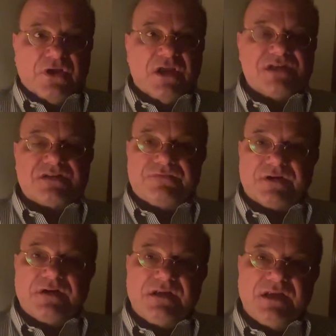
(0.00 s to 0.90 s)
is a
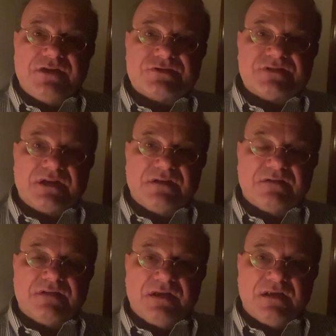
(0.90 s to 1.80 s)
very dangerous
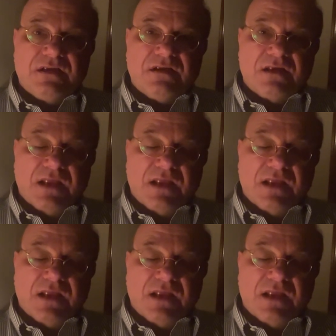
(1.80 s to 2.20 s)
undertaking.